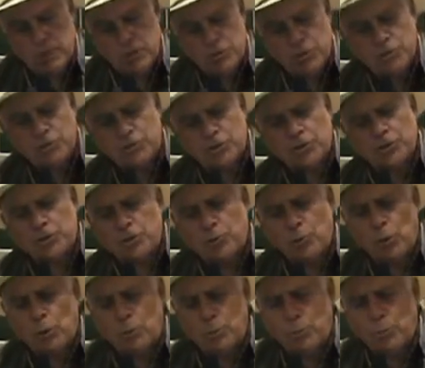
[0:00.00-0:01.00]
So turn to
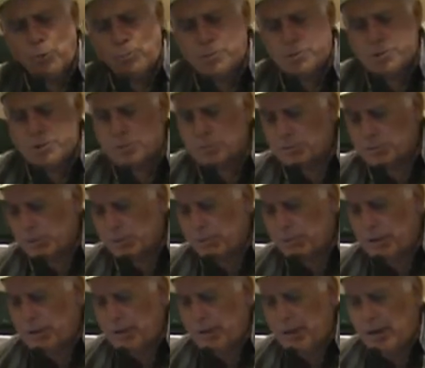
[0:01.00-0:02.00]
Romans 13
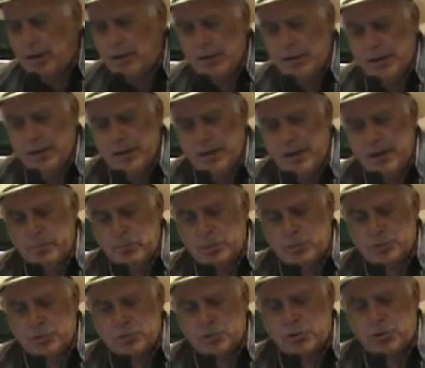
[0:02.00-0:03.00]
right now, and I'm
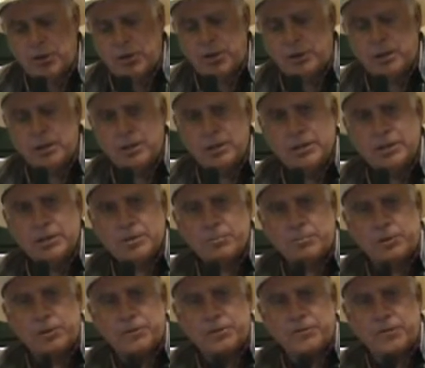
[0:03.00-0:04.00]
going to try to
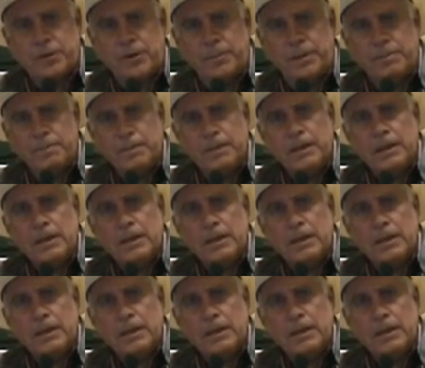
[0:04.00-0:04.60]
preach from it.